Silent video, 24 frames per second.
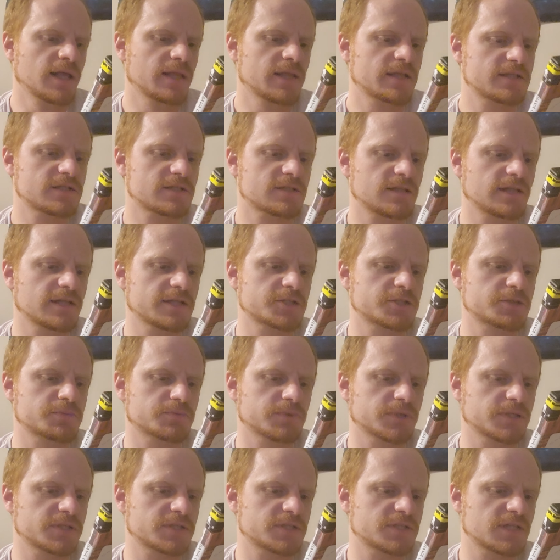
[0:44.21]
This collection
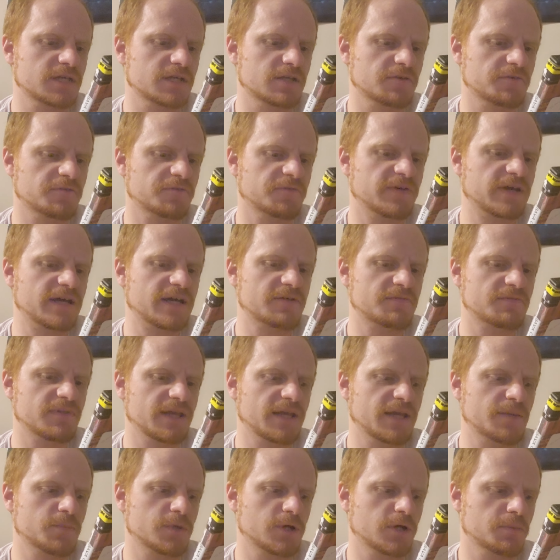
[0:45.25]
brings together 5
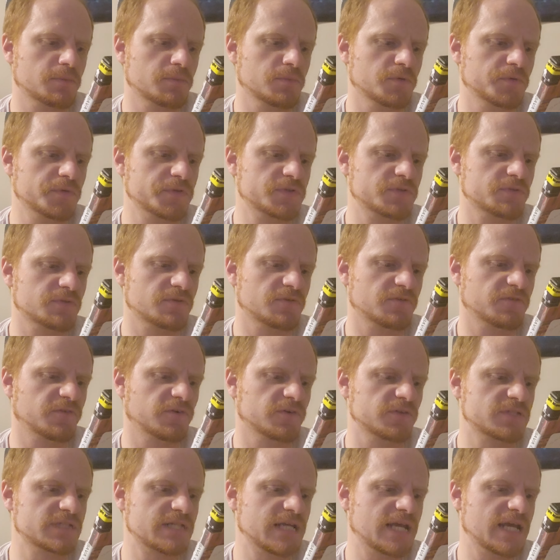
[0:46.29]
landmark movies from the
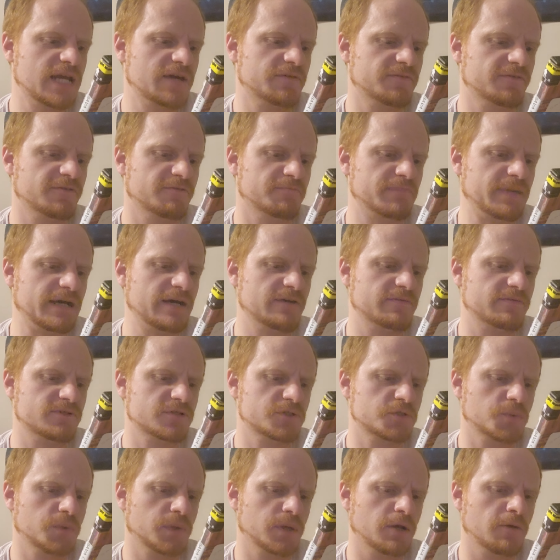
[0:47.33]
first half of Bava's
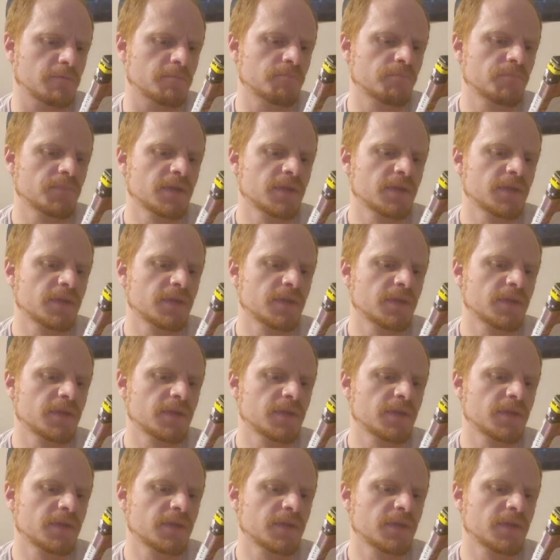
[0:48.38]
career,